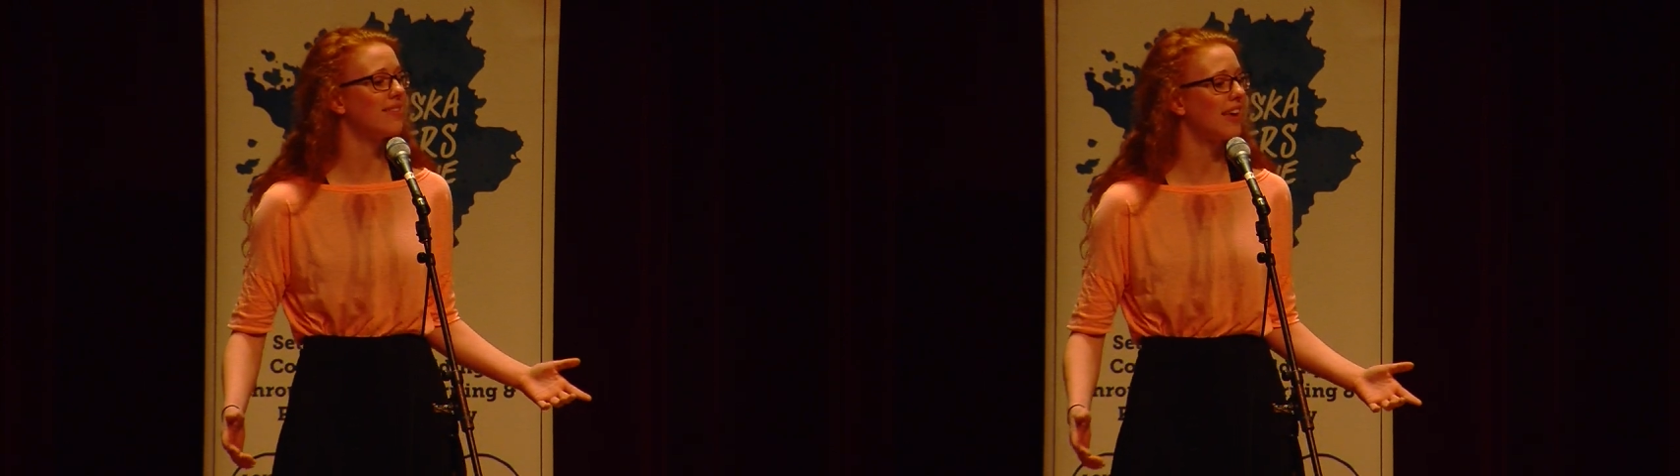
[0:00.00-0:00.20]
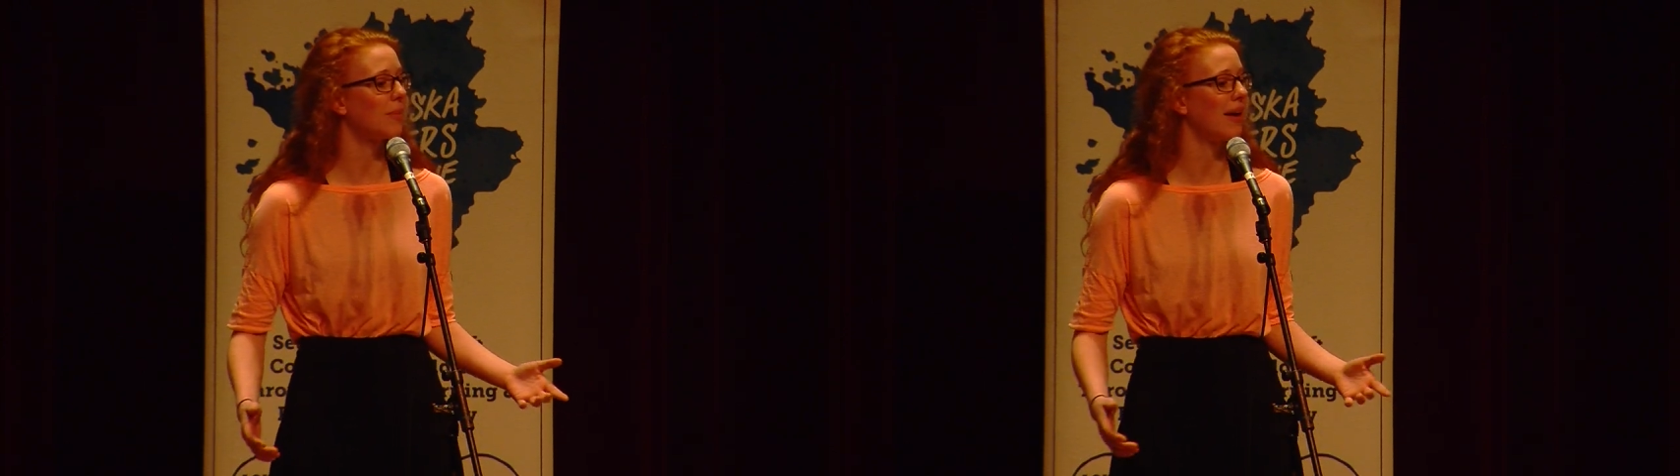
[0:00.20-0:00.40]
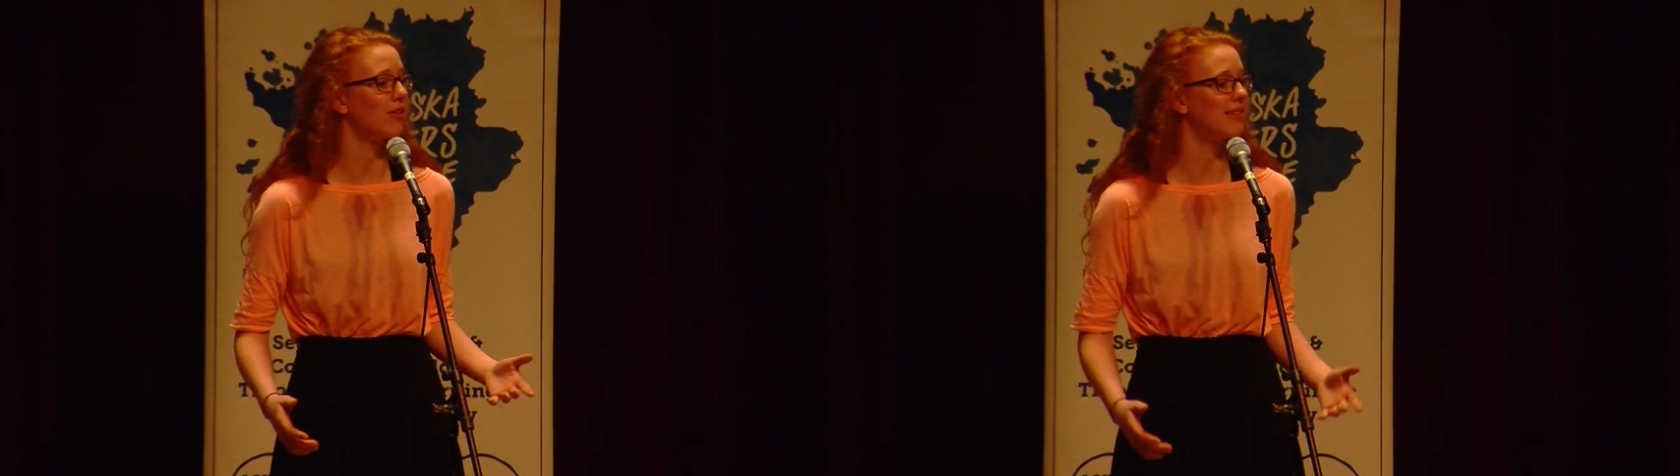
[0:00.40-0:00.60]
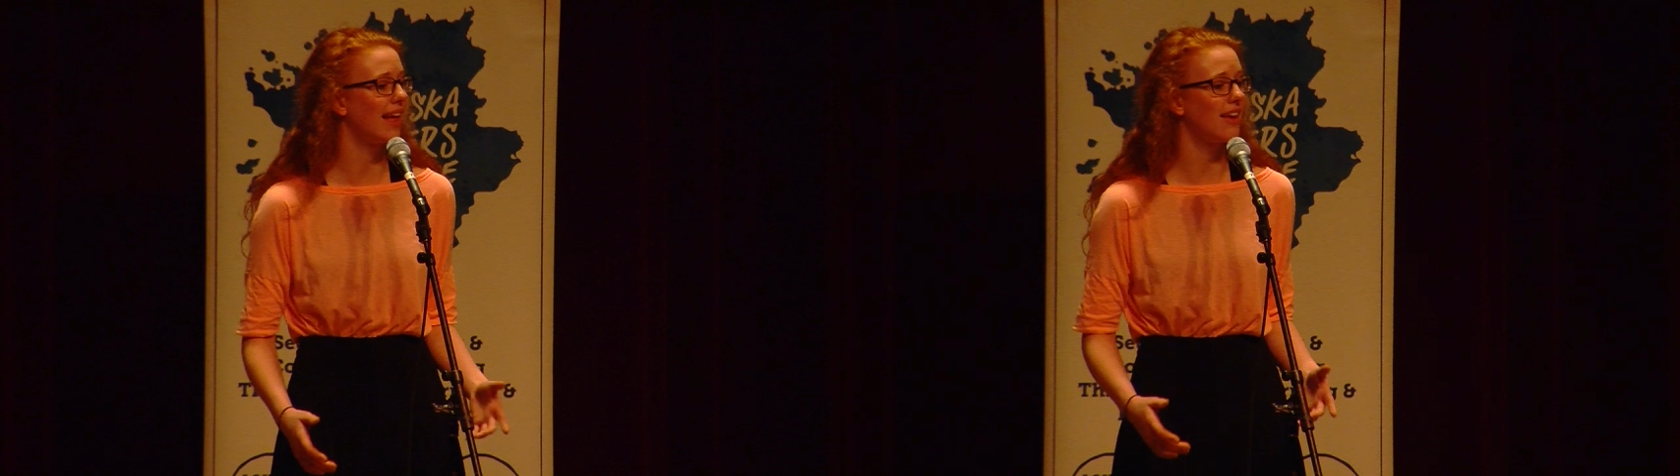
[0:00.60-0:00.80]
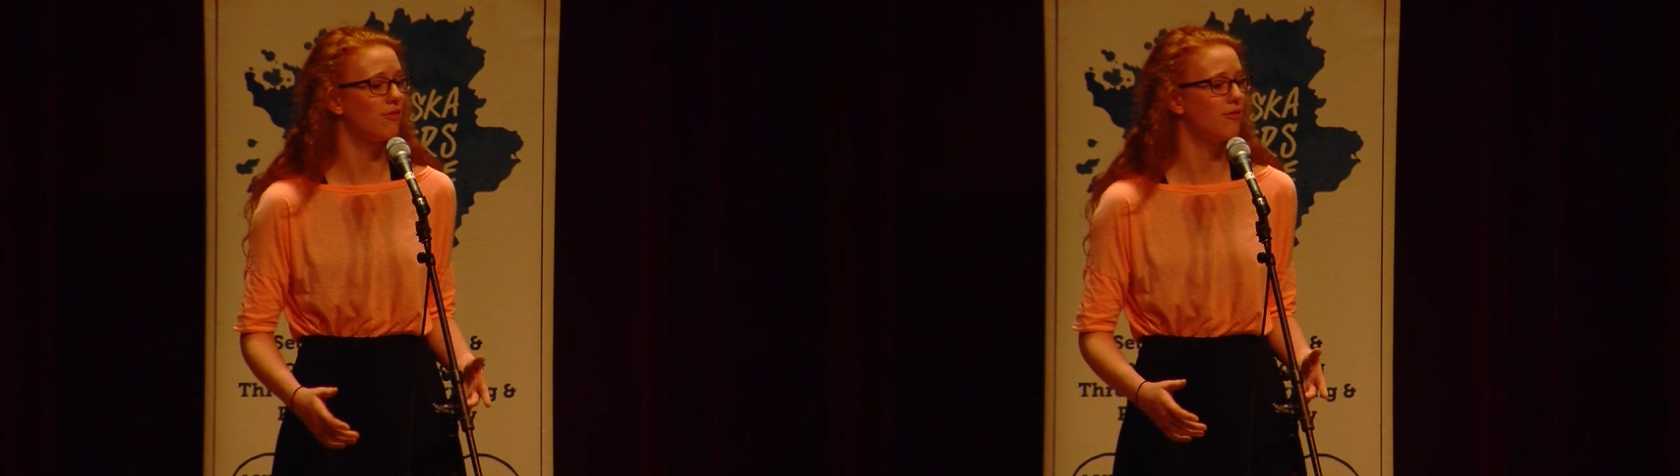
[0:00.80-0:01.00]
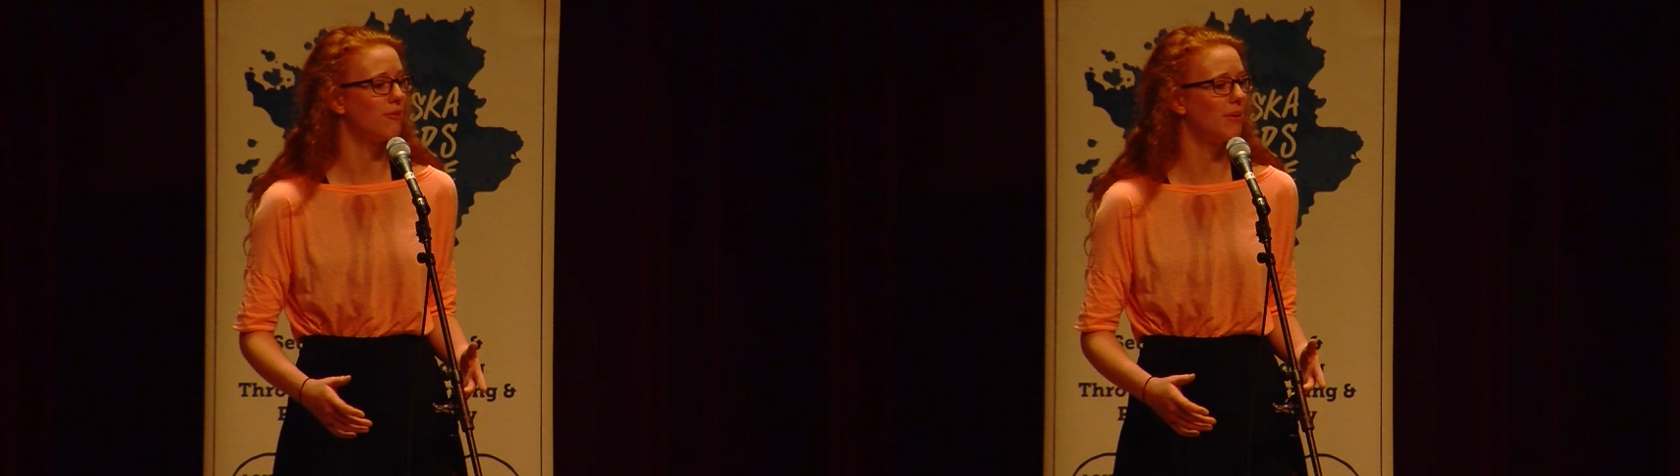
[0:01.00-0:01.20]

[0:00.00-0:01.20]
take my own life,